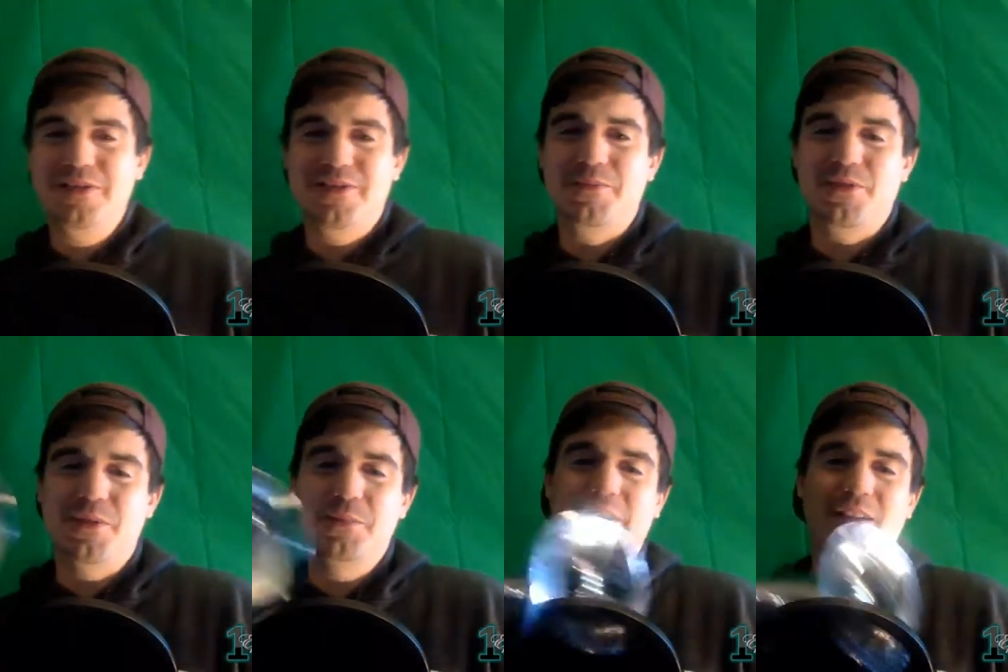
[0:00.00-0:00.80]
some
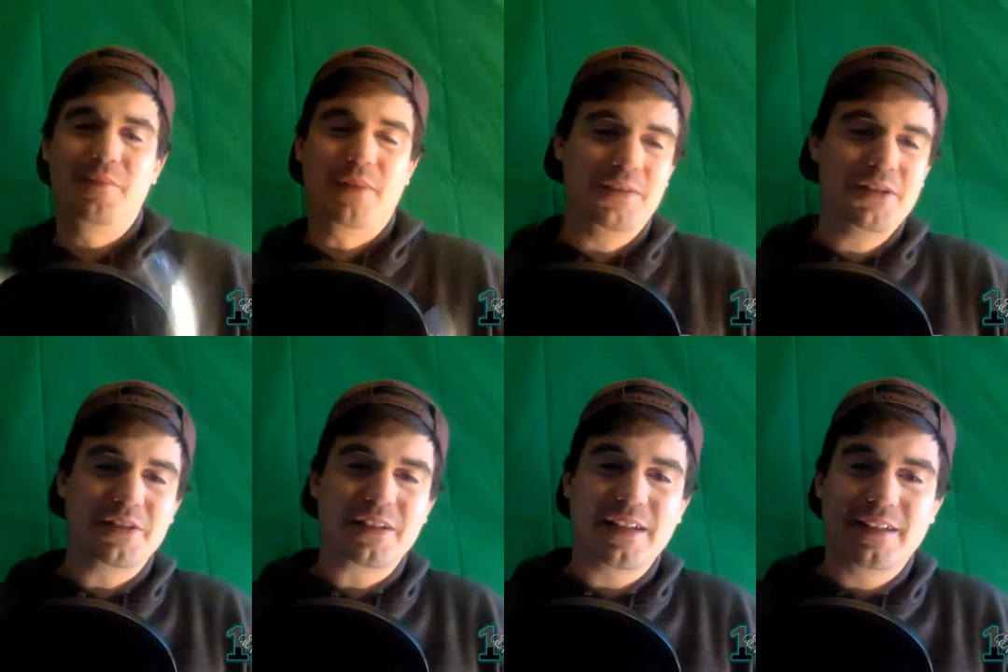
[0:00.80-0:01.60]
trumpet on my
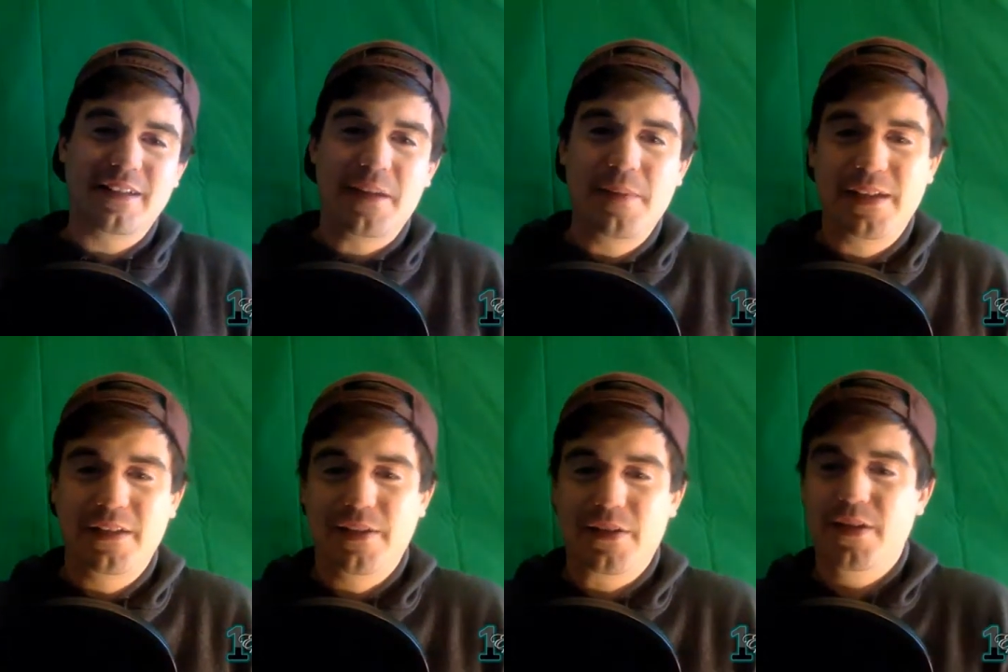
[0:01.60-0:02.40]
music. I make
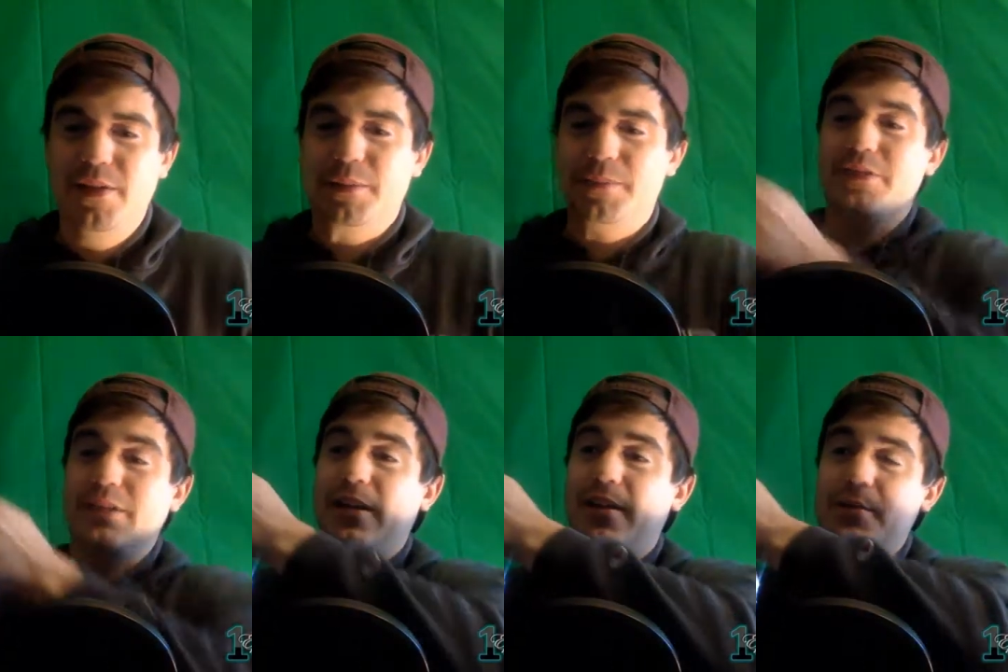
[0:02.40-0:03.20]
electronic music
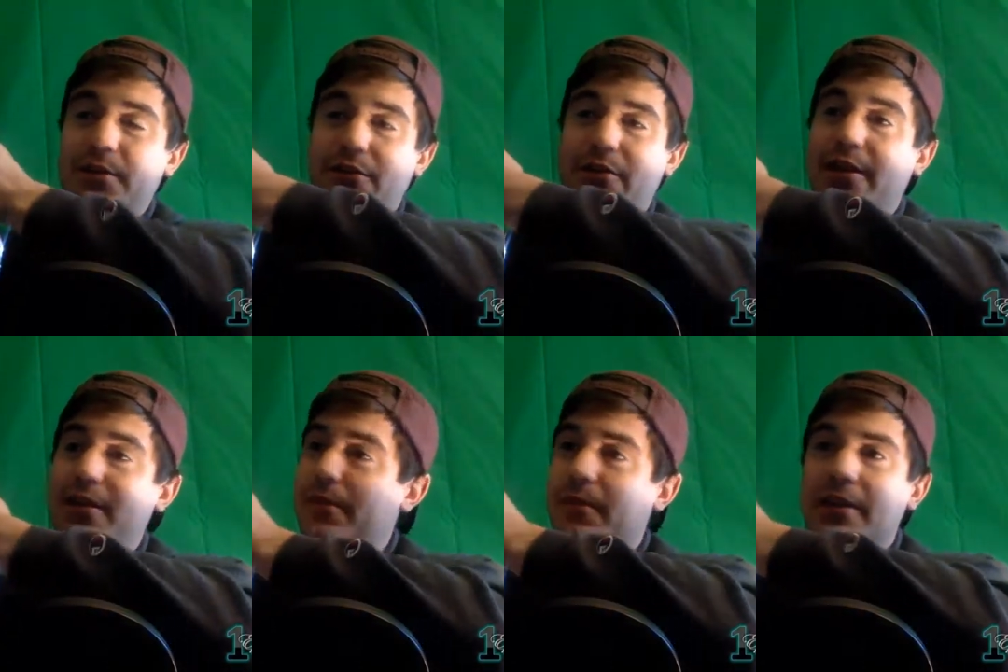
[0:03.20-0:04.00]
now. I've been doing that
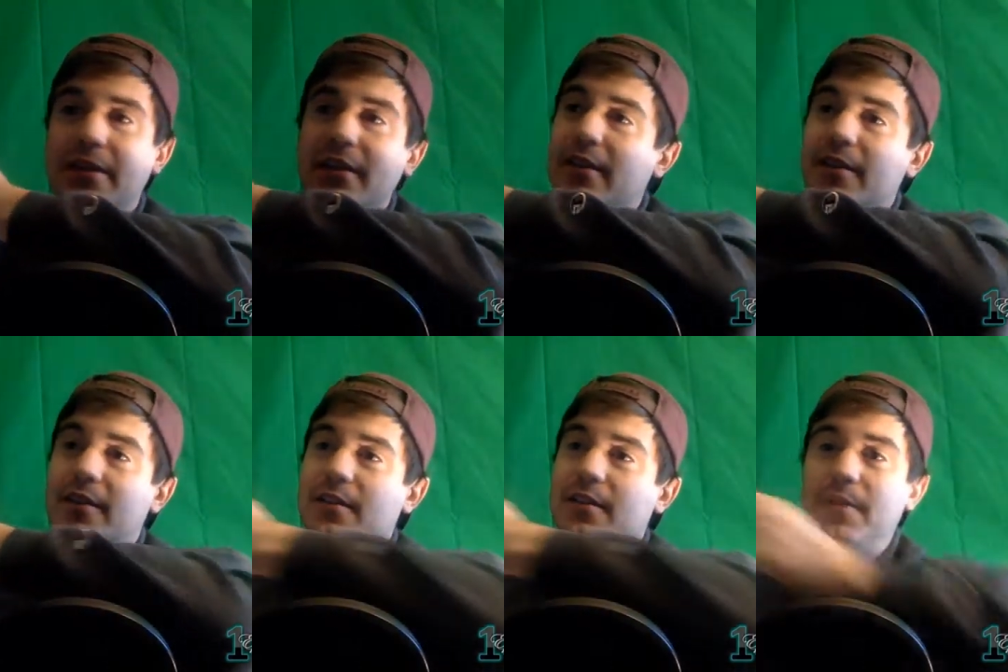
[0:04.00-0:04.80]
for
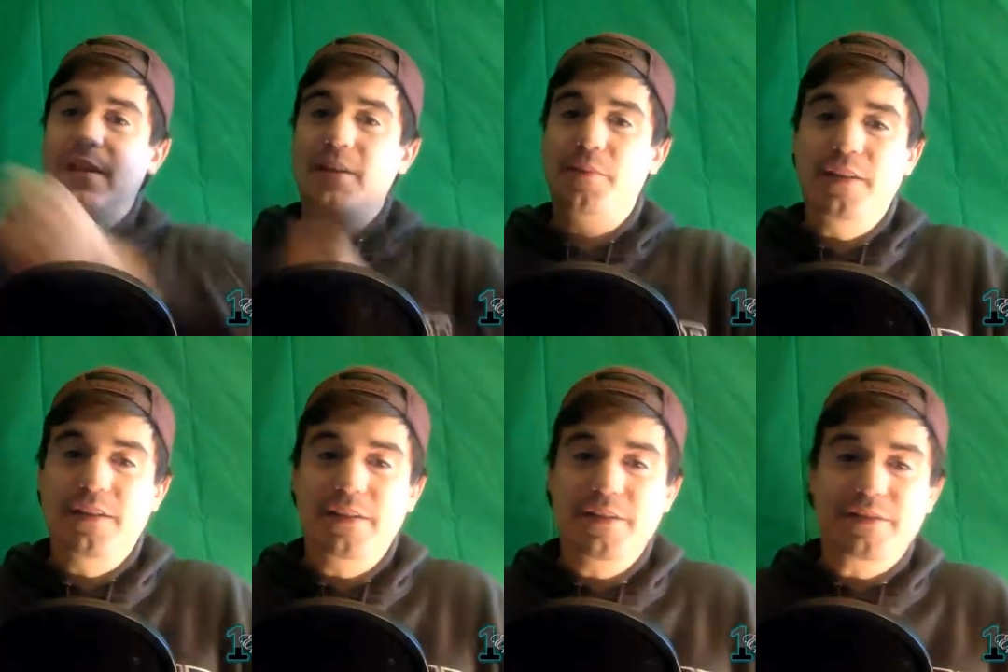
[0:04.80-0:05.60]
many
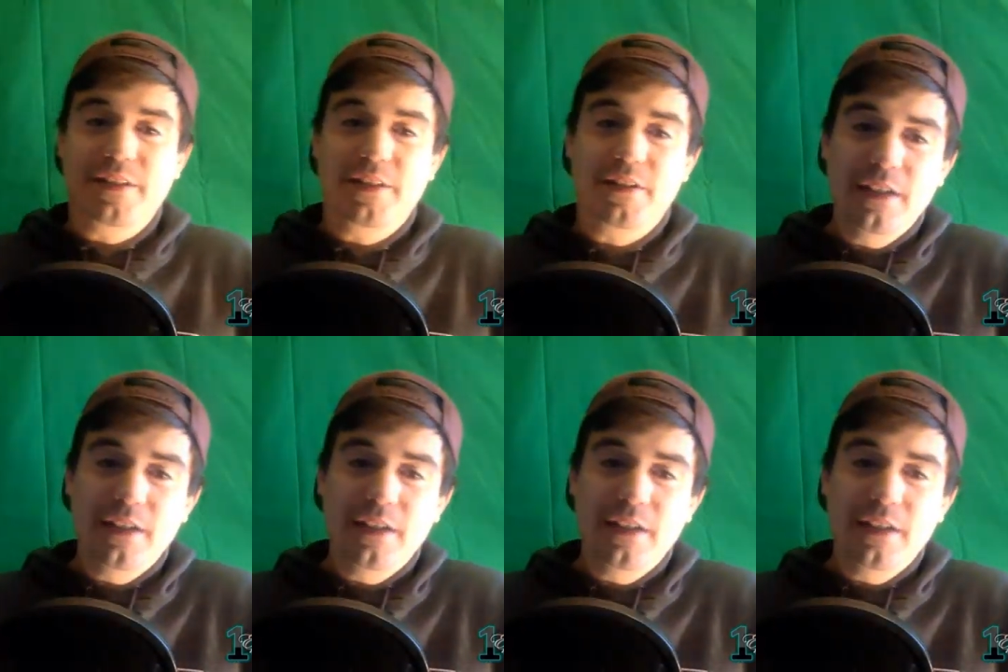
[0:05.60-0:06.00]
years now.